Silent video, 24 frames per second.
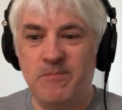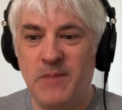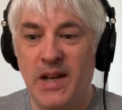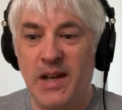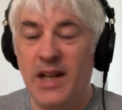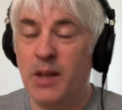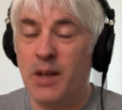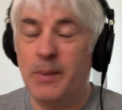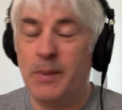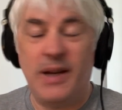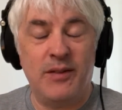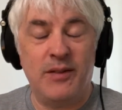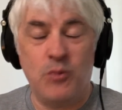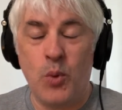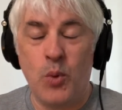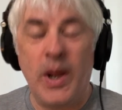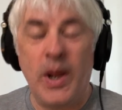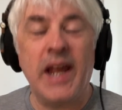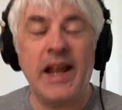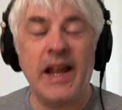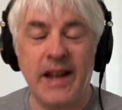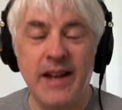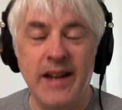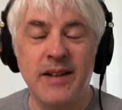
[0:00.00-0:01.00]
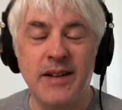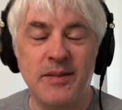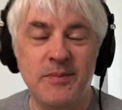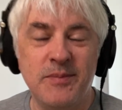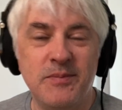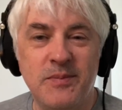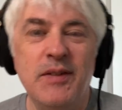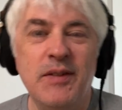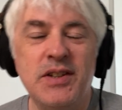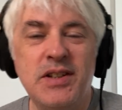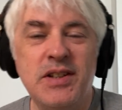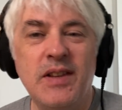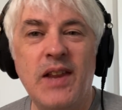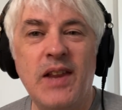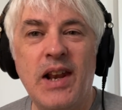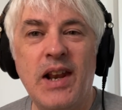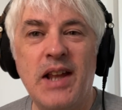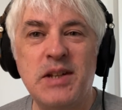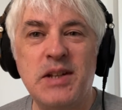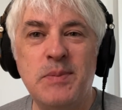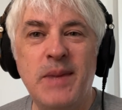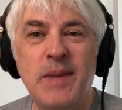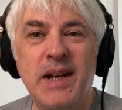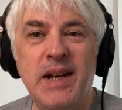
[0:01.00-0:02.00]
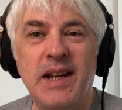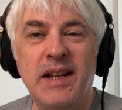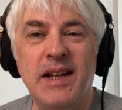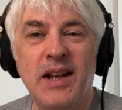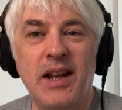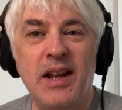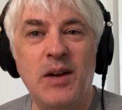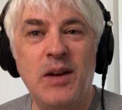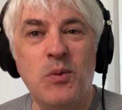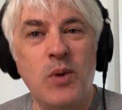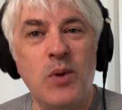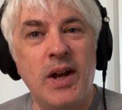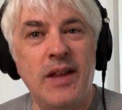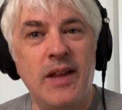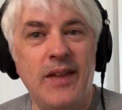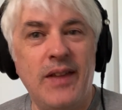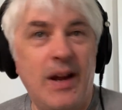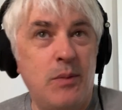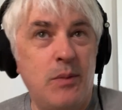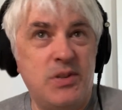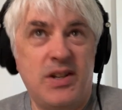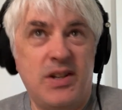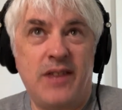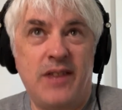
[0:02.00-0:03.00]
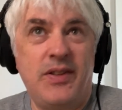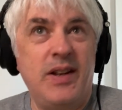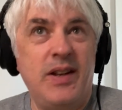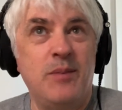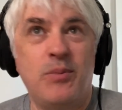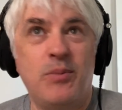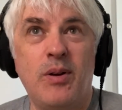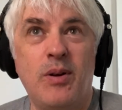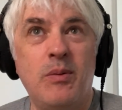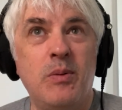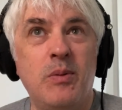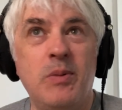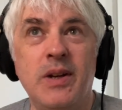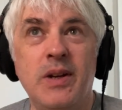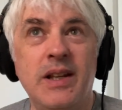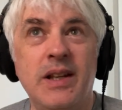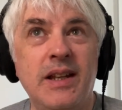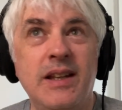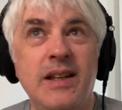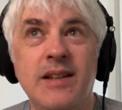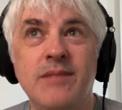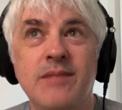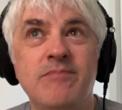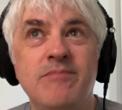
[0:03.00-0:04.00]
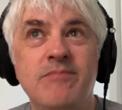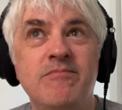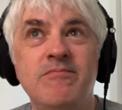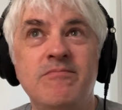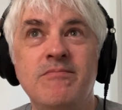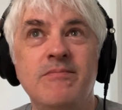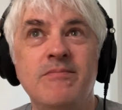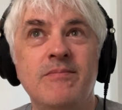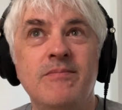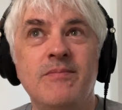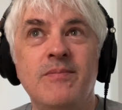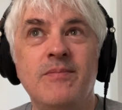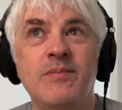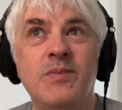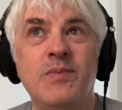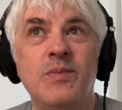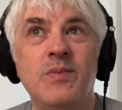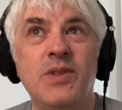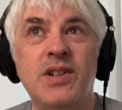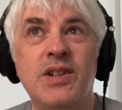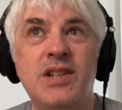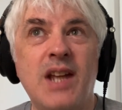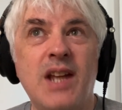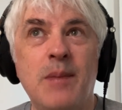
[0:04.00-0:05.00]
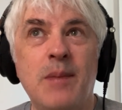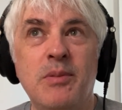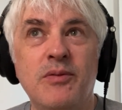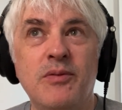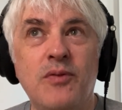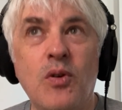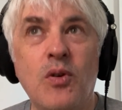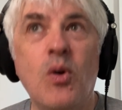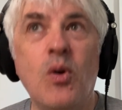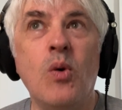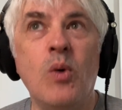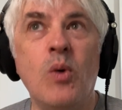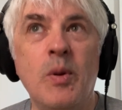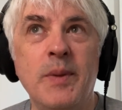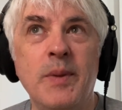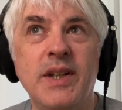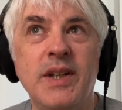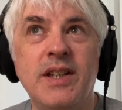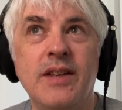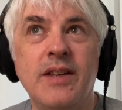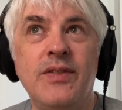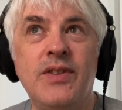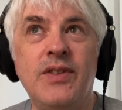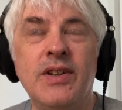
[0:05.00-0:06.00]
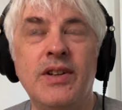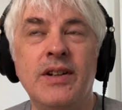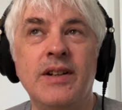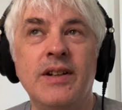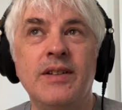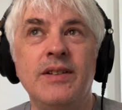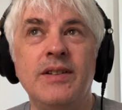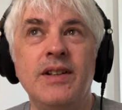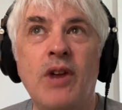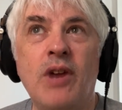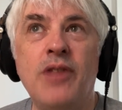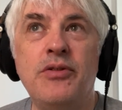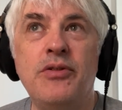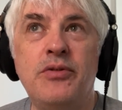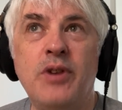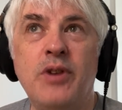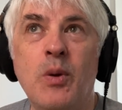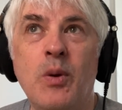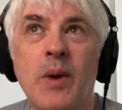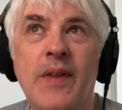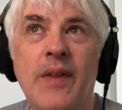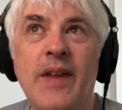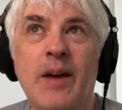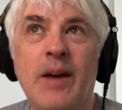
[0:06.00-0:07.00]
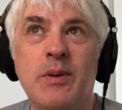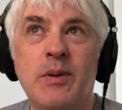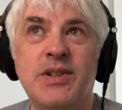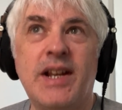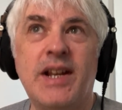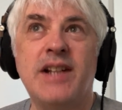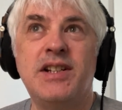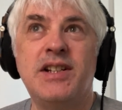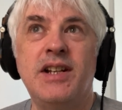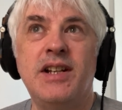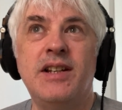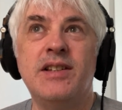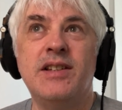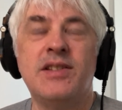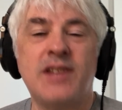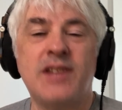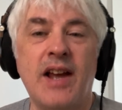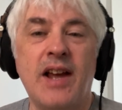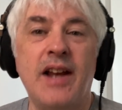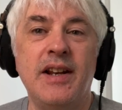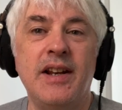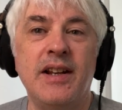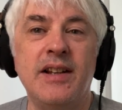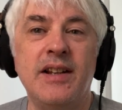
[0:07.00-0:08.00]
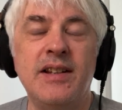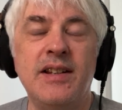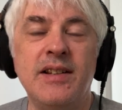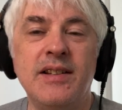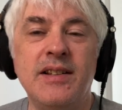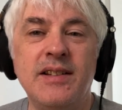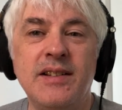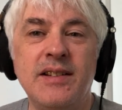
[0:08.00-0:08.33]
a little bit of winging it, even to the last minute, like where that was, I think, probably the day before when we did the run through, when that was actually decided